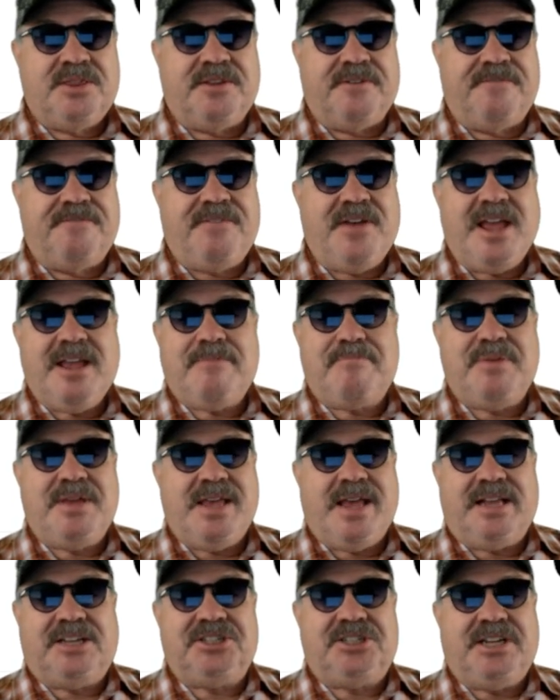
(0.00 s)
The fake
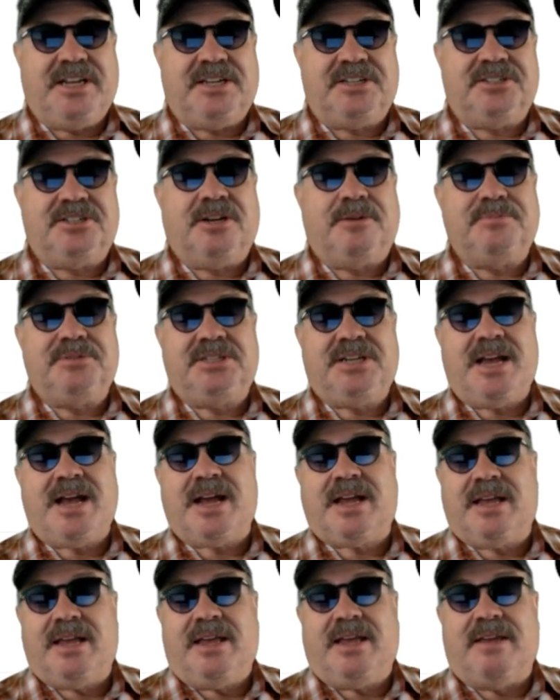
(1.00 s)
PhD
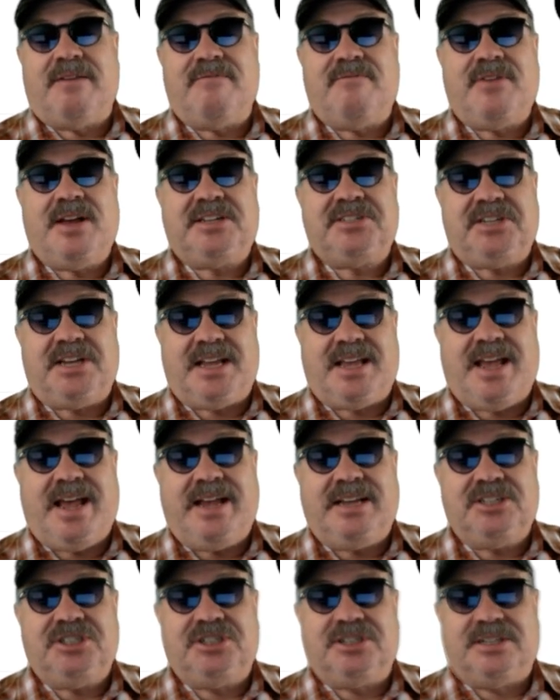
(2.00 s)
Substack
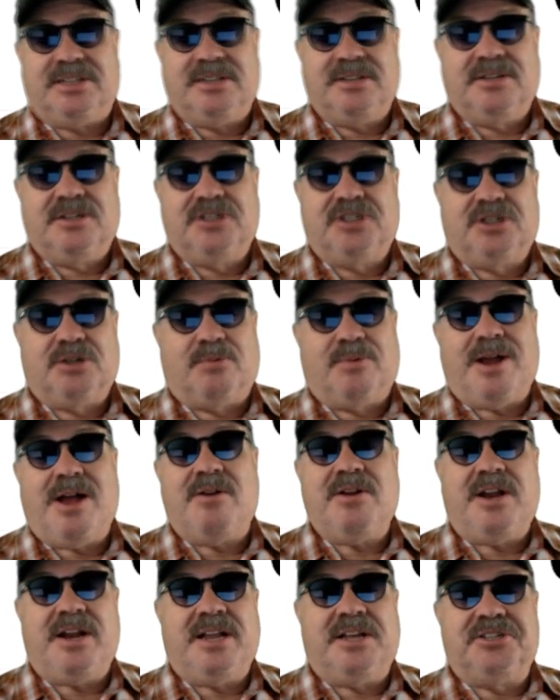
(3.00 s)
investigation
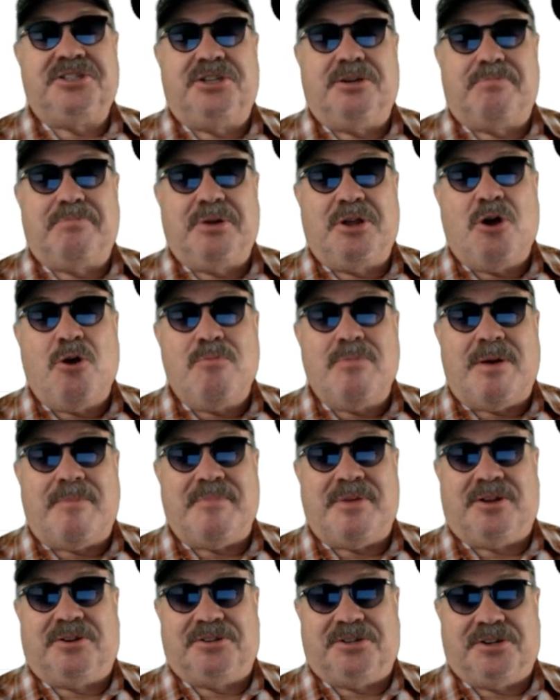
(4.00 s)
surrounding his diploma
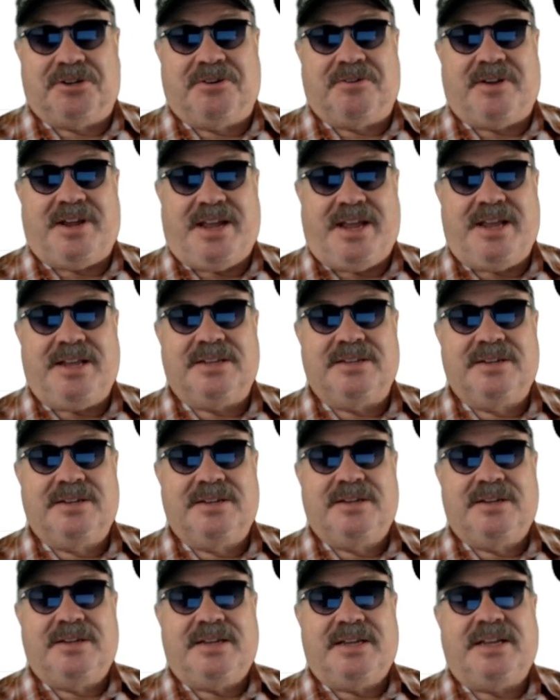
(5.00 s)
mill degree
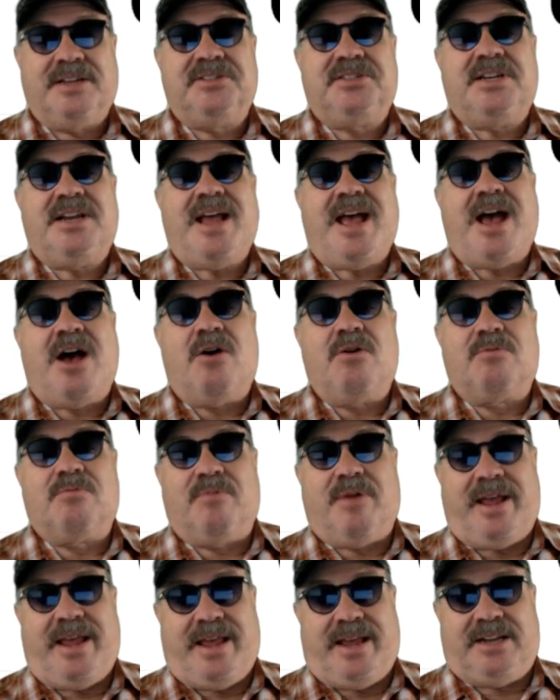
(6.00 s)
is an
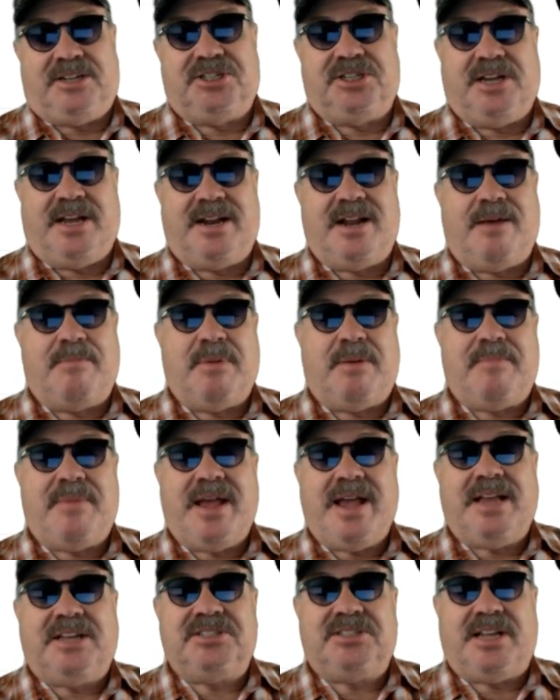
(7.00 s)
outrage, and I'm
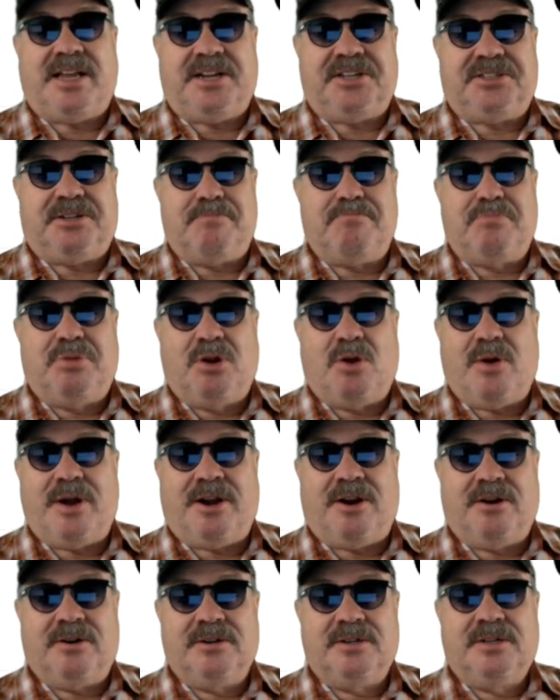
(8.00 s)
amazed that his
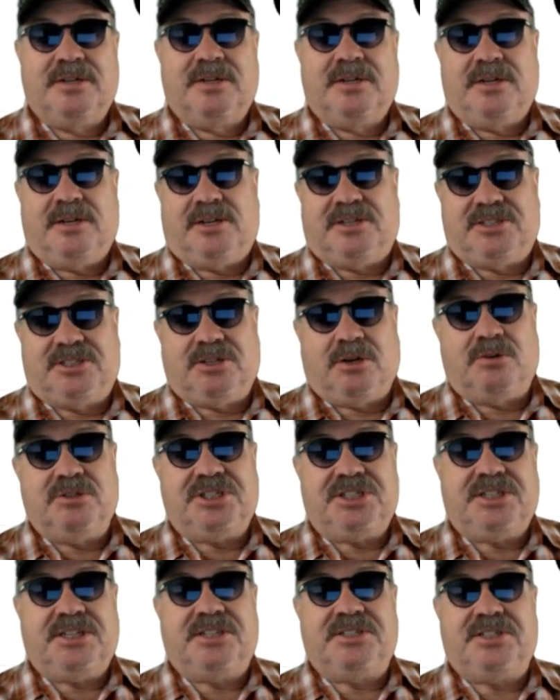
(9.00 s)
employer
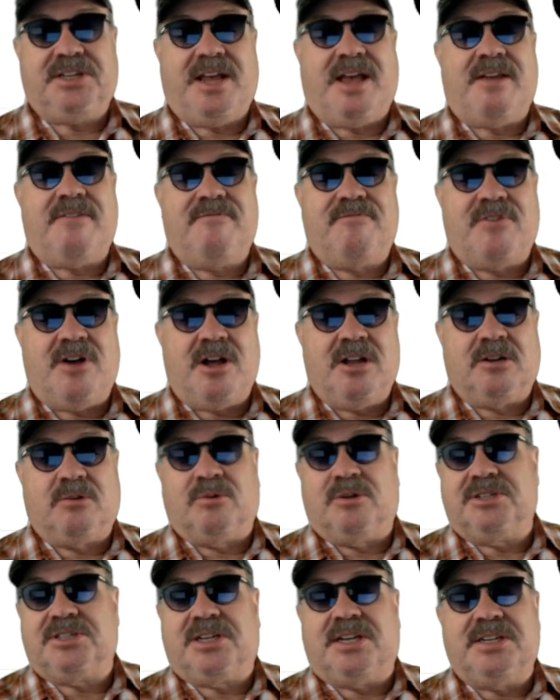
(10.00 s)
associates, and
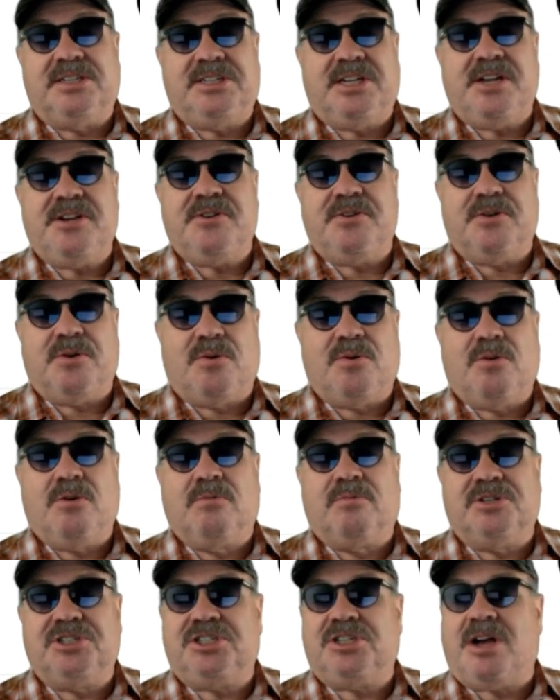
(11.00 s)
followers continue to hold
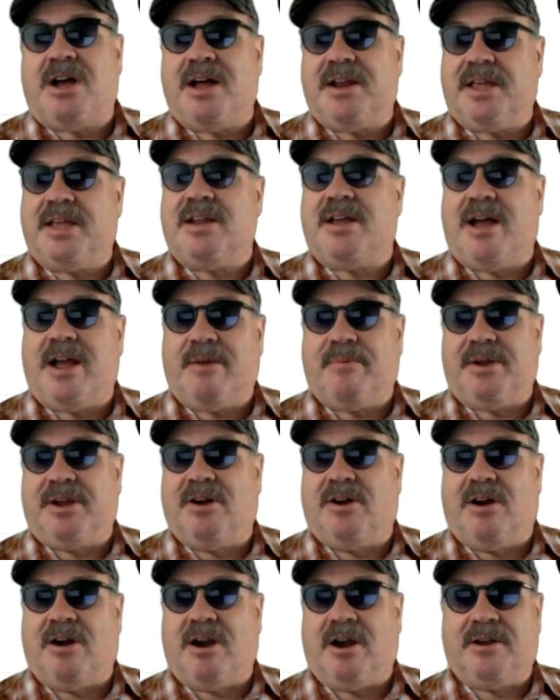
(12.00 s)
Rashad in high
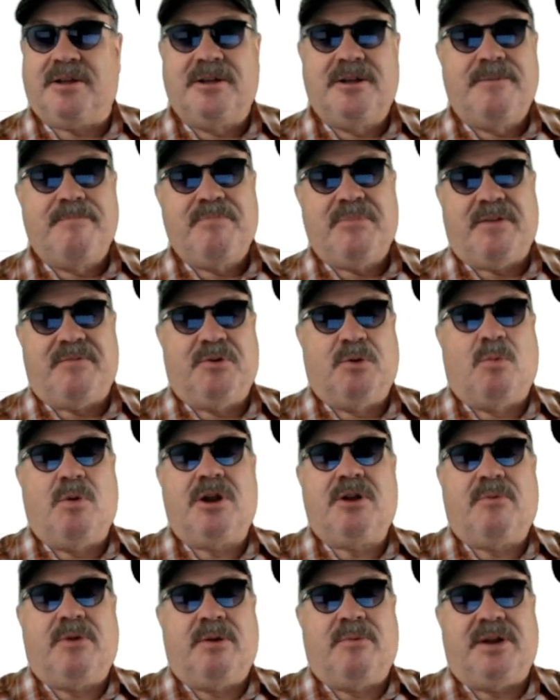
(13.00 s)
regard. If you're
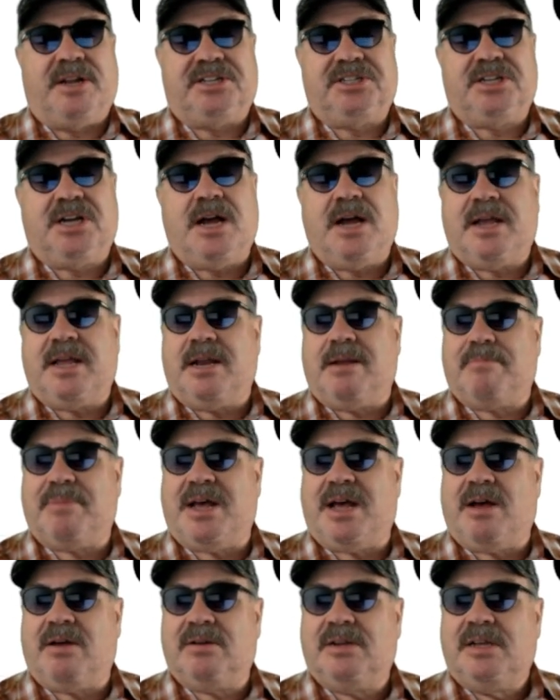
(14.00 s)
wondering what he's talking
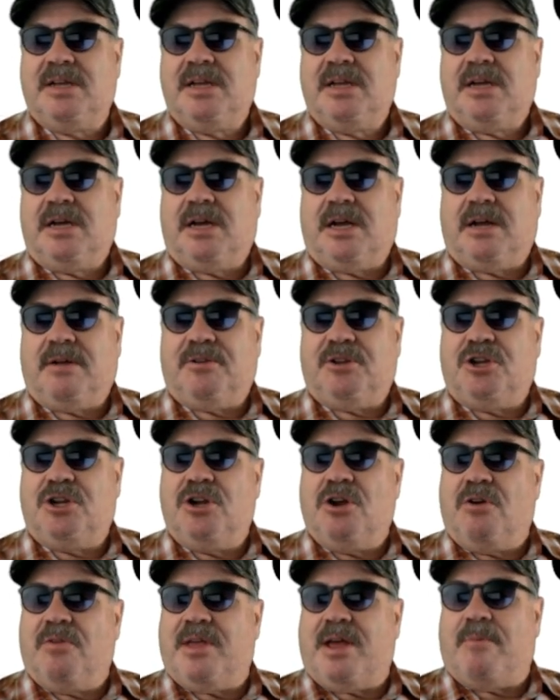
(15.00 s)
about, uh, you
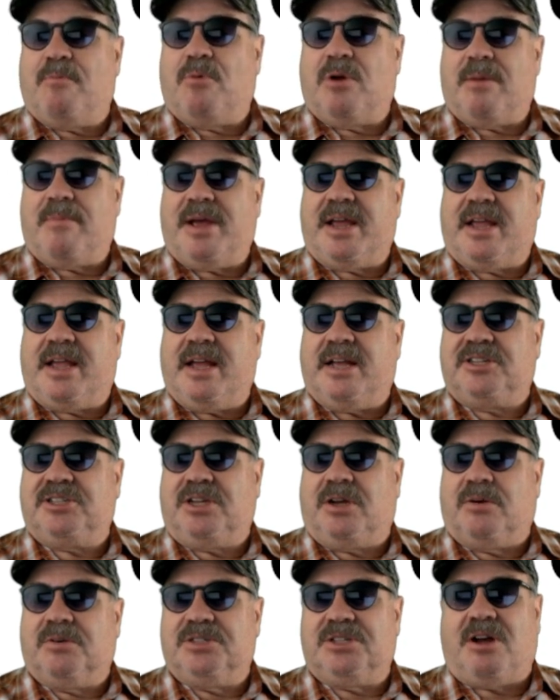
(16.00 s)
know that one of my guest
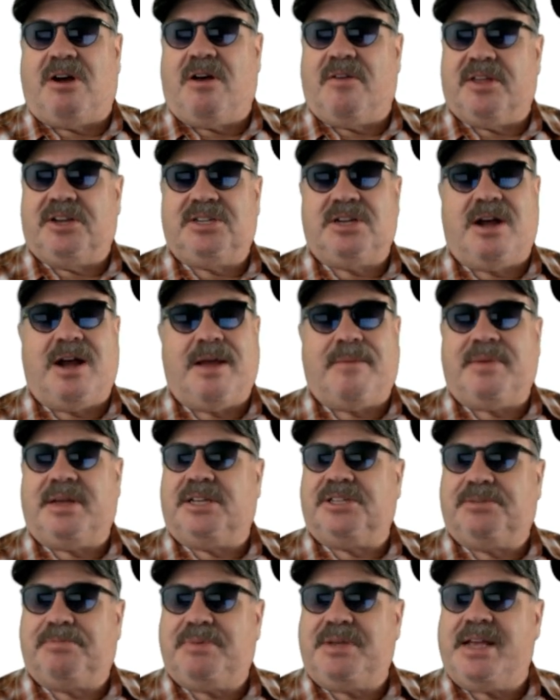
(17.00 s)
hosts all the time
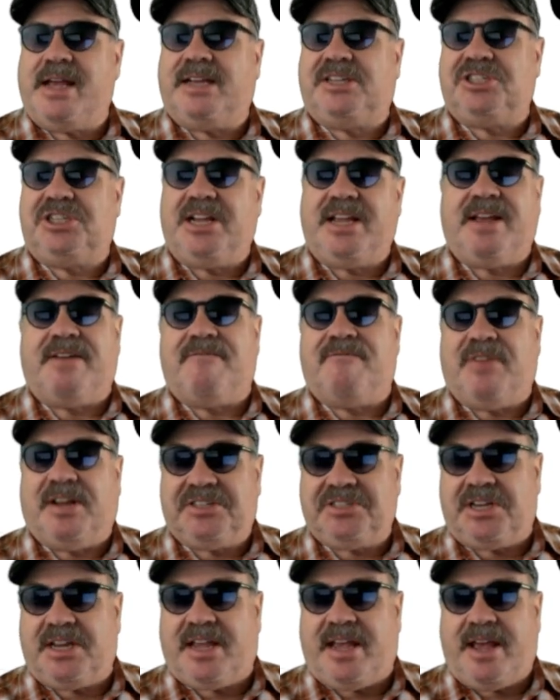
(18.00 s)
is PhD
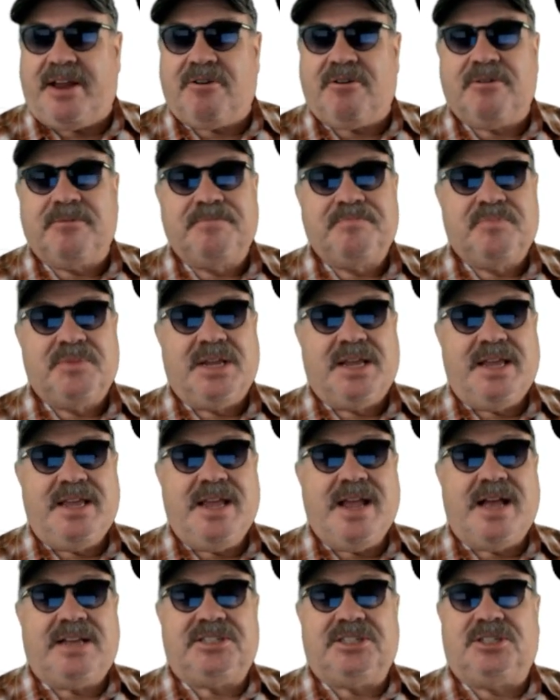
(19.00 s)
investigator.
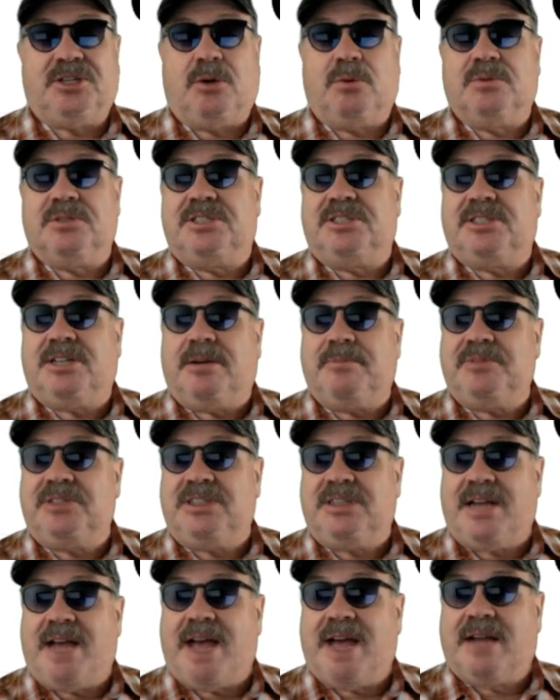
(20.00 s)
He has his own
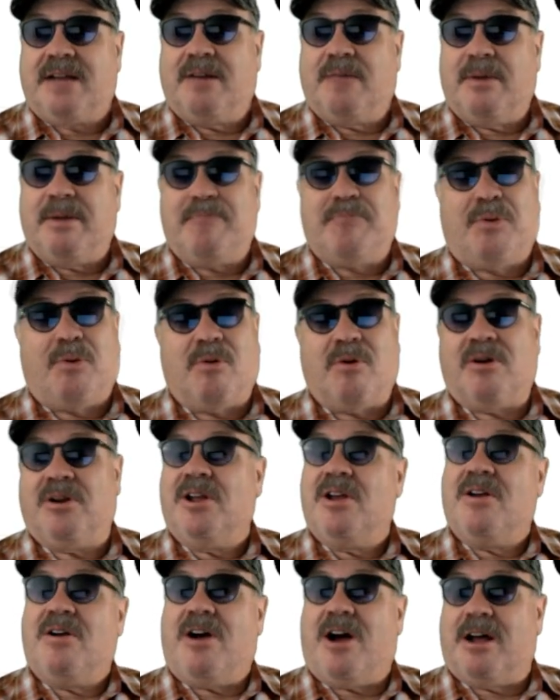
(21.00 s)
Substack report
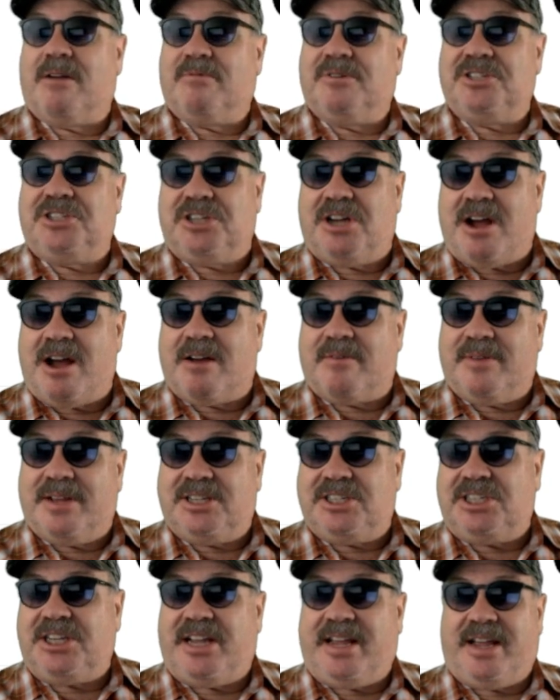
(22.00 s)
on Rashad
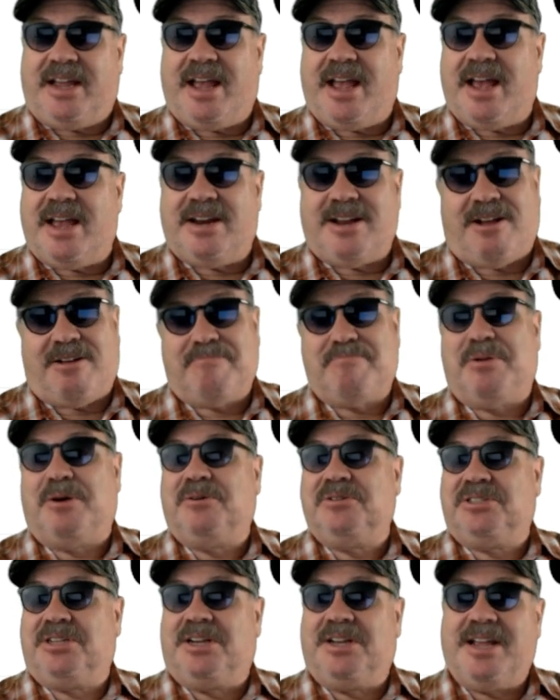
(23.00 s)
Richey, and I'll
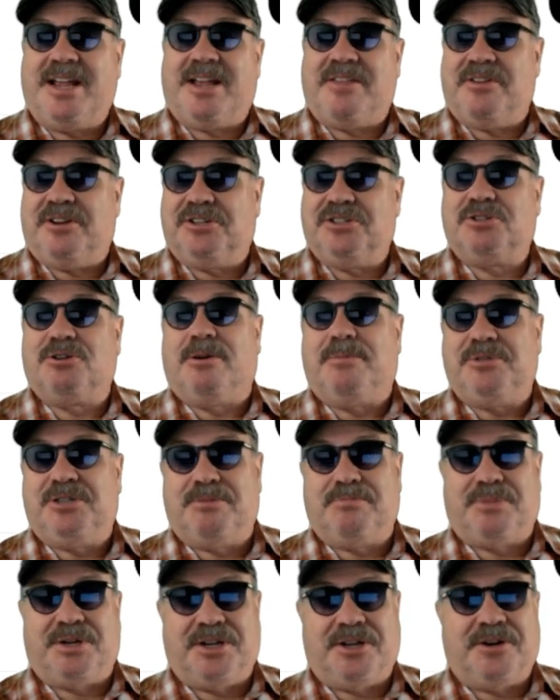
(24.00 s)
post a link in the
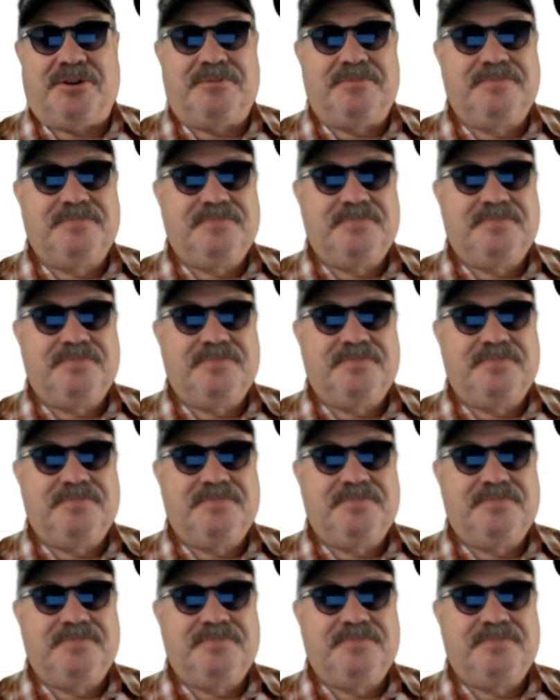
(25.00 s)
description below.